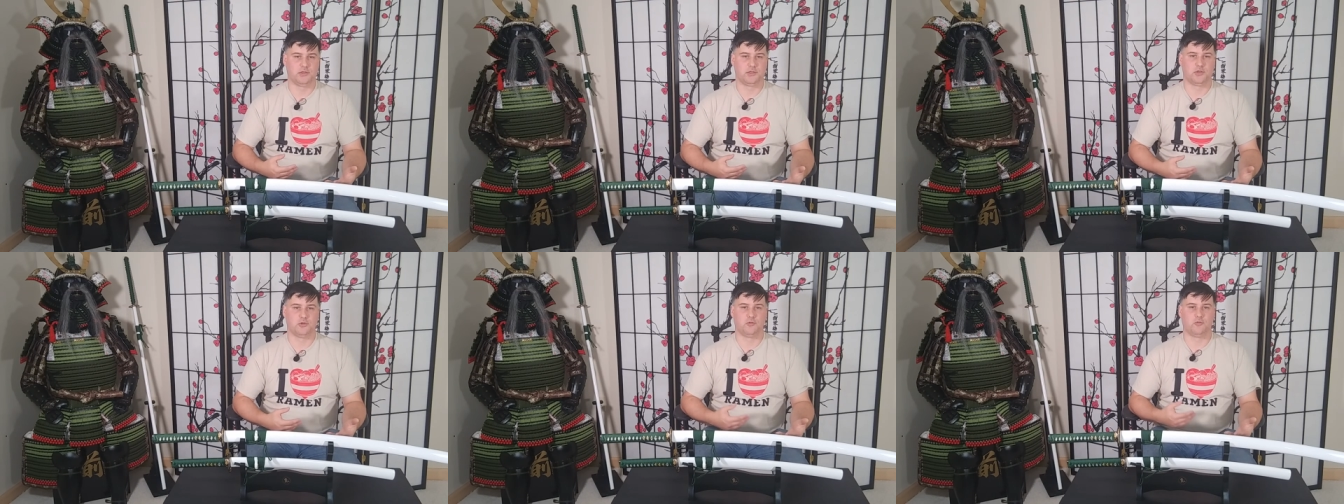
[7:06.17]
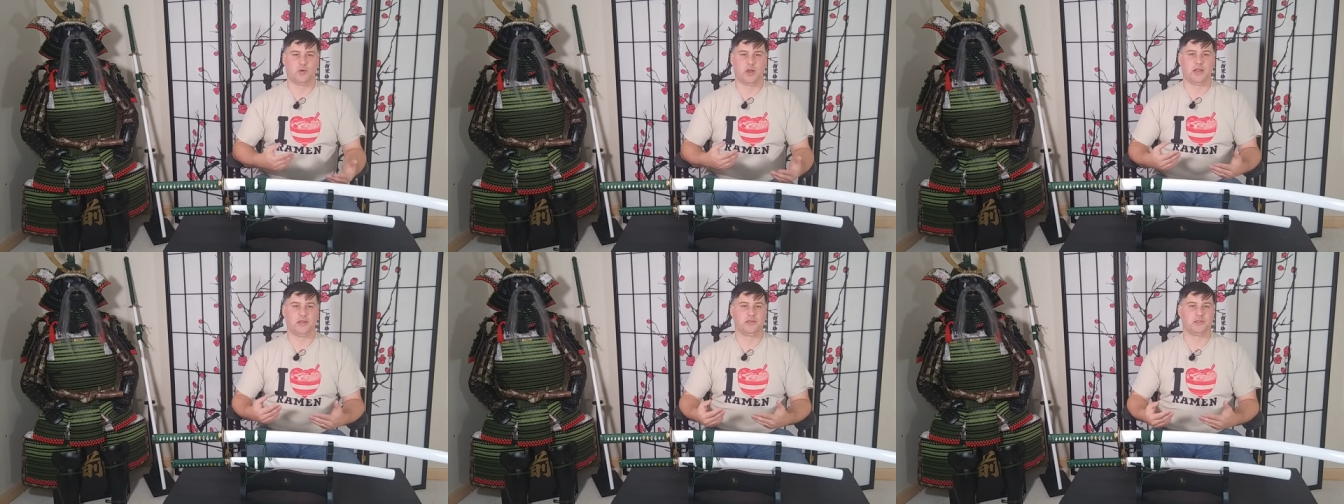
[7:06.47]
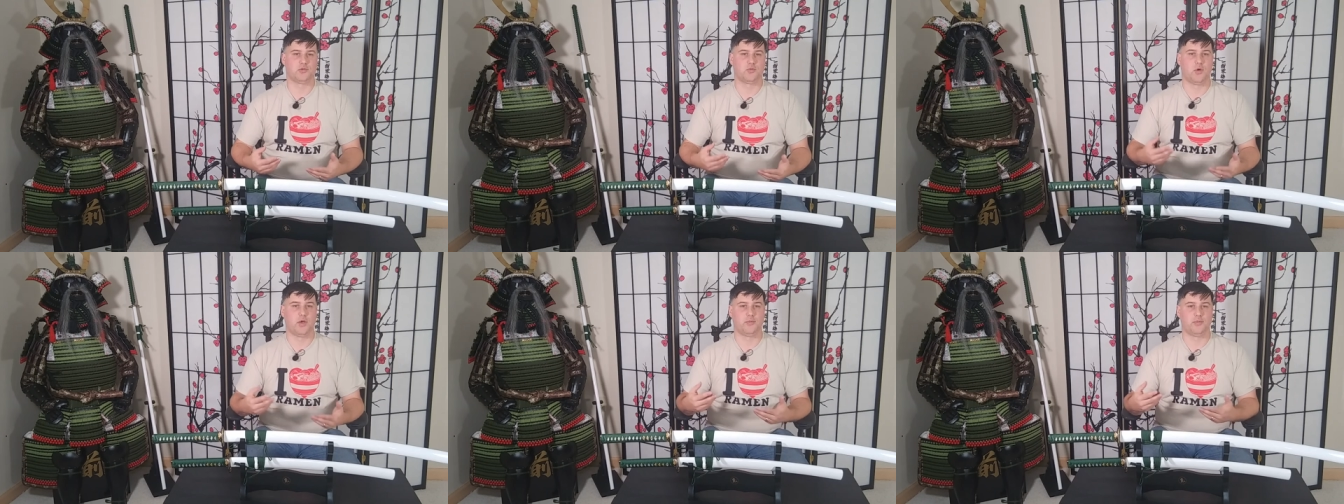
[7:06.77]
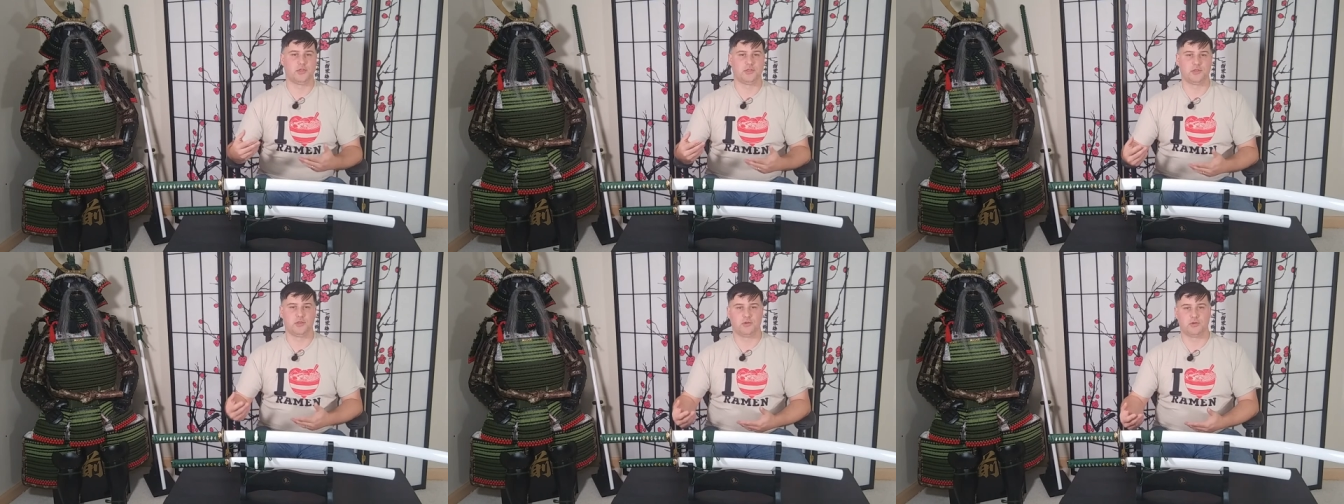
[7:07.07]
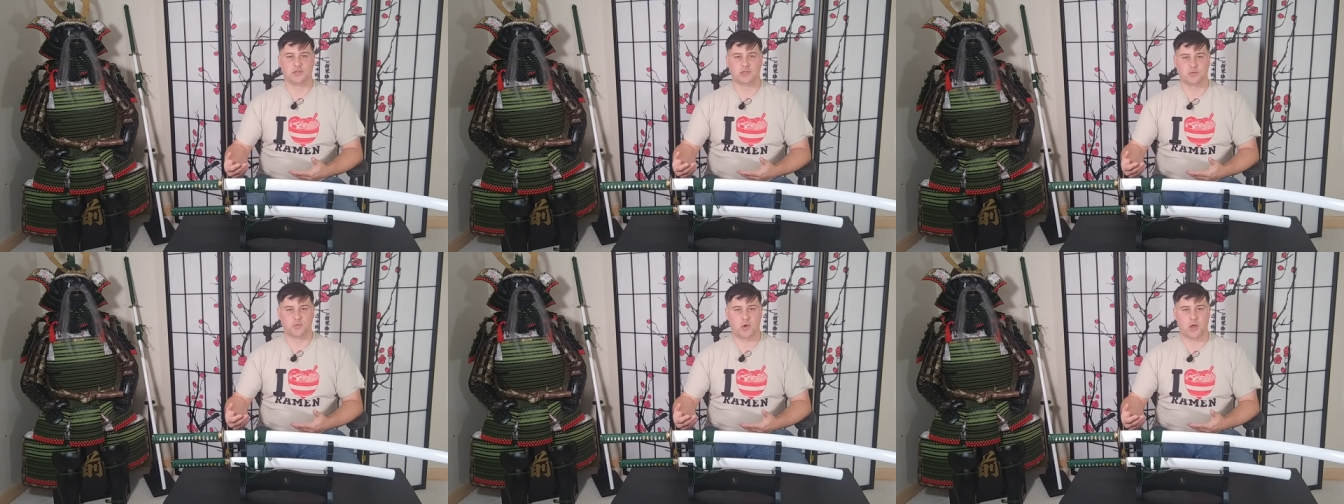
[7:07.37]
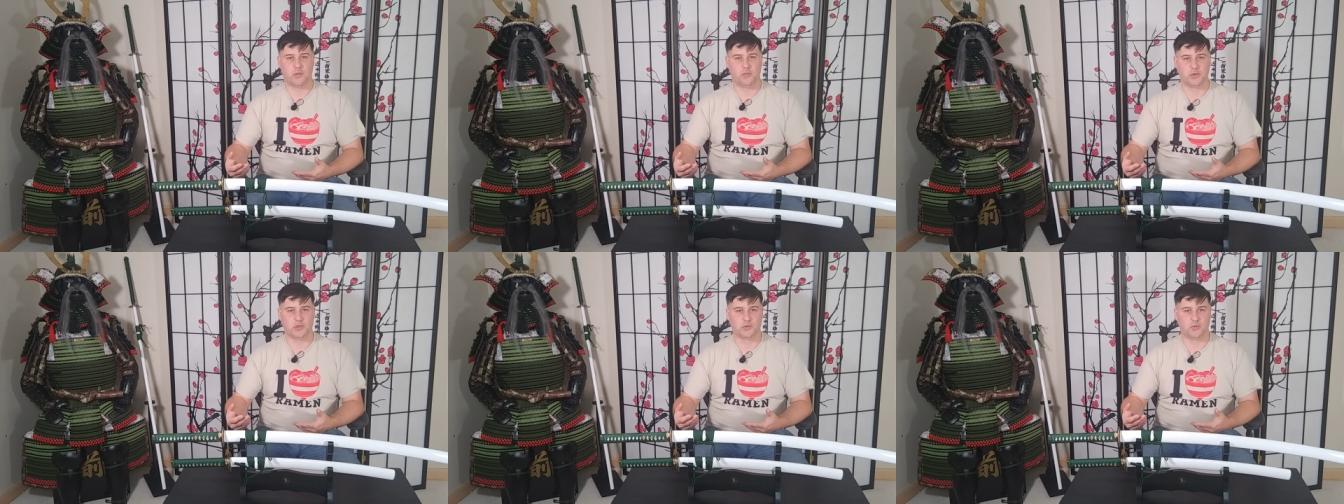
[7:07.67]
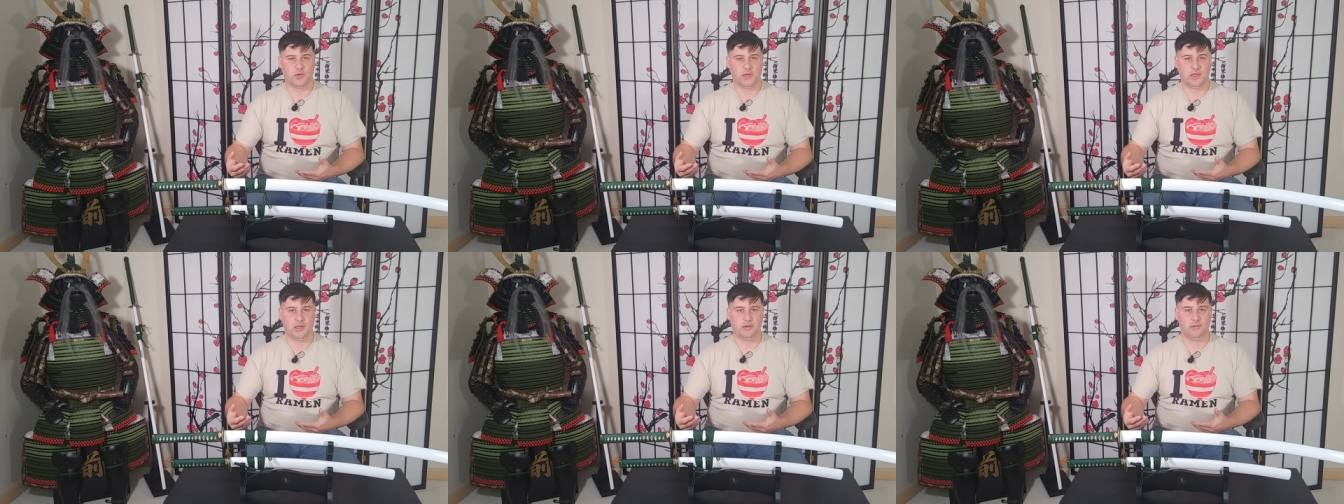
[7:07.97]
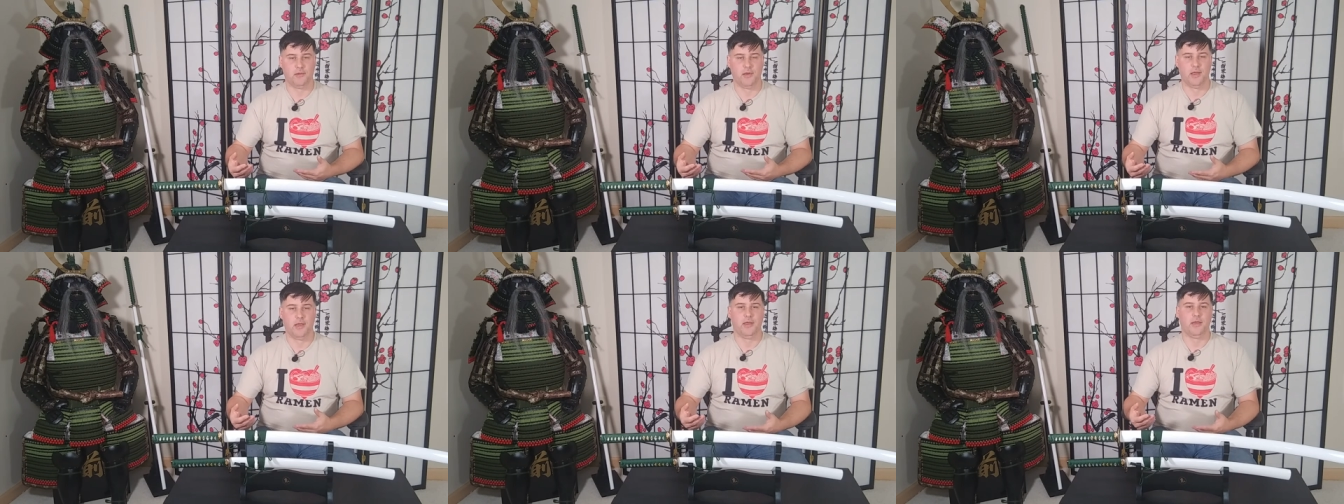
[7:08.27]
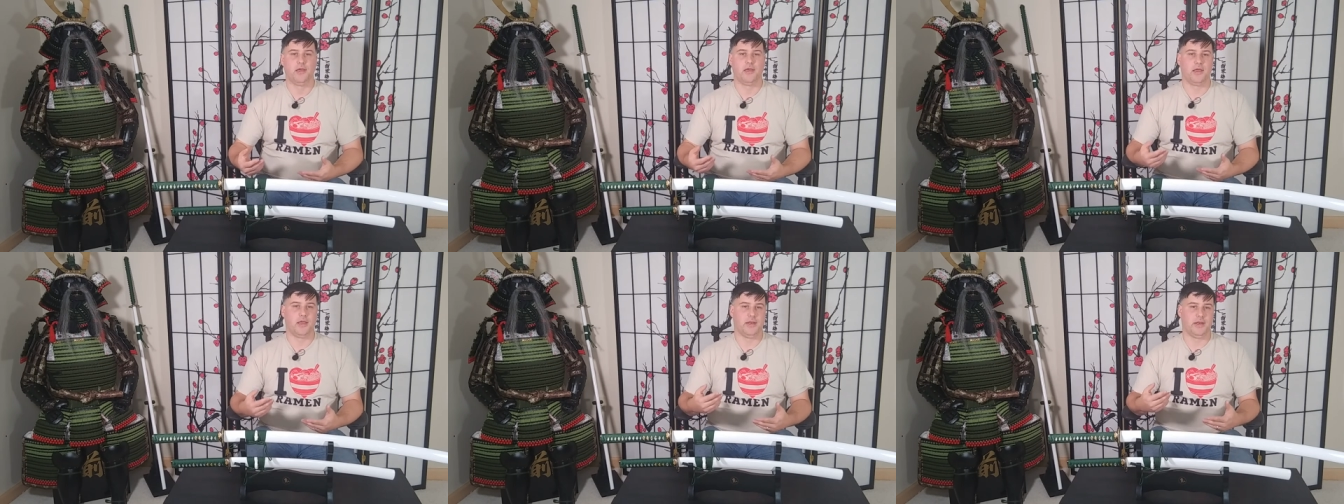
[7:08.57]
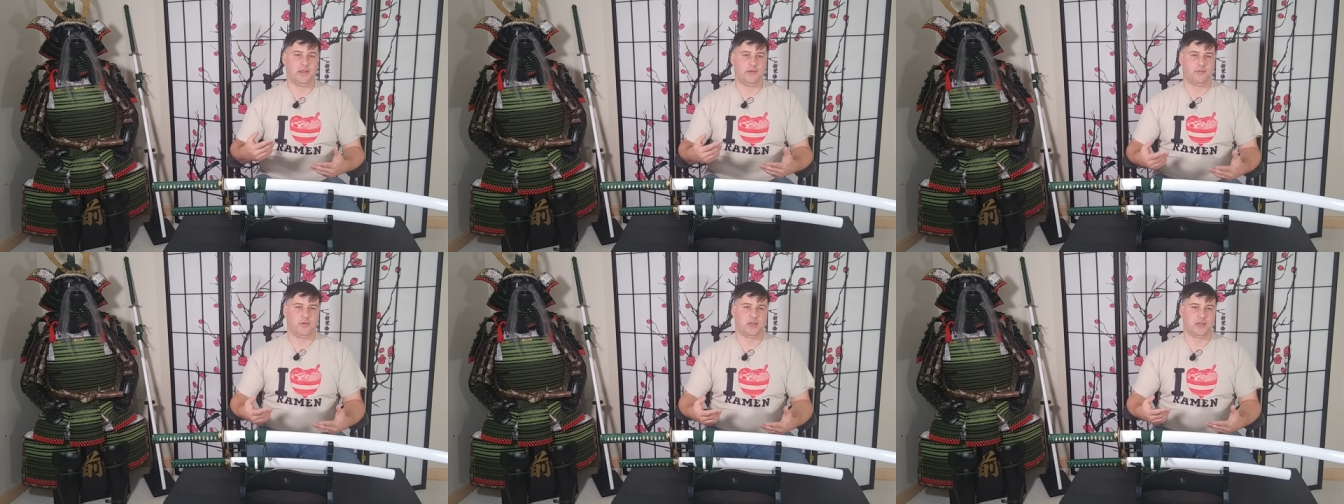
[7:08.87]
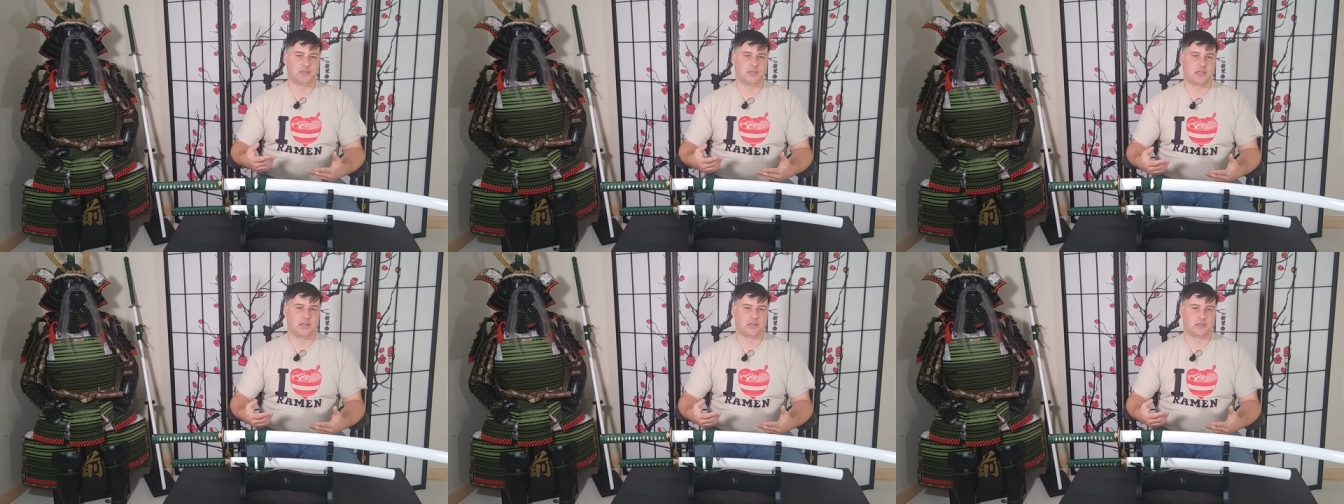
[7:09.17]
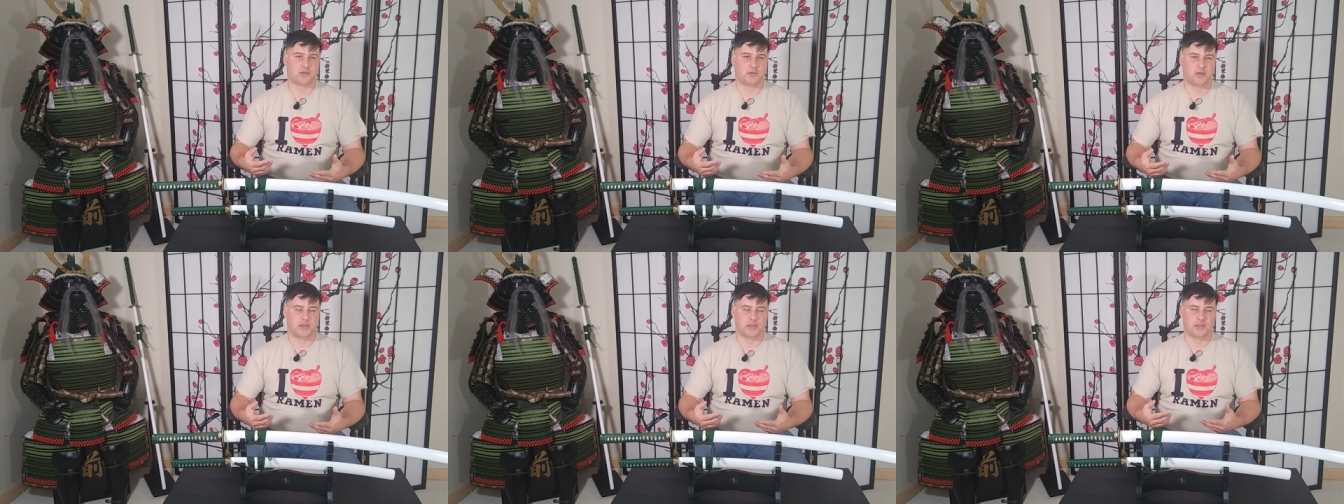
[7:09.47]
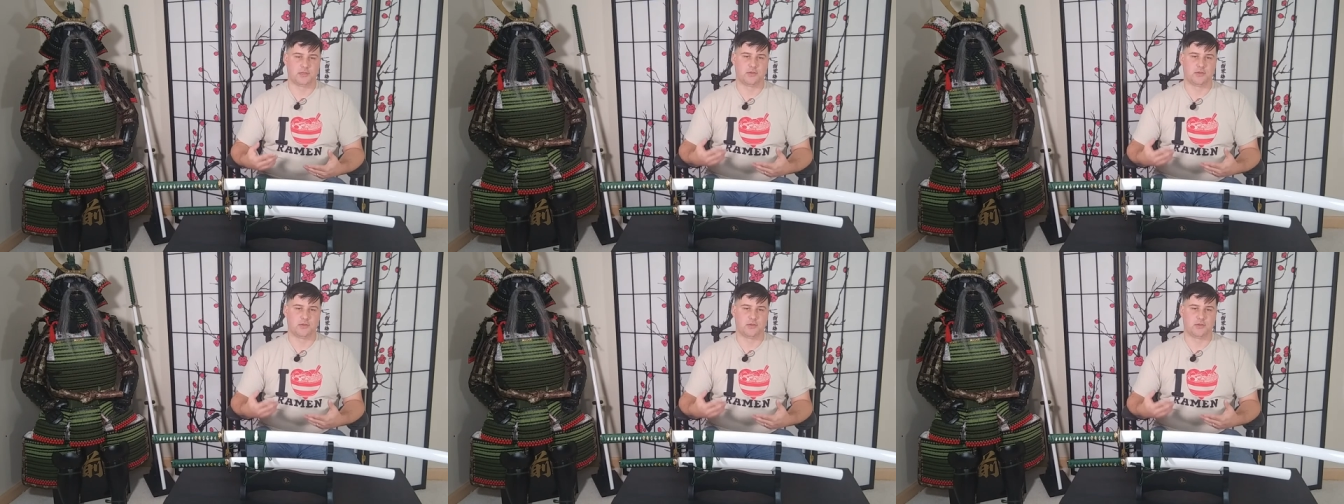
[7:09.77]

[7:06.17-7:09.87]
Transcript: two ranged weapons you can swap between and even accessories.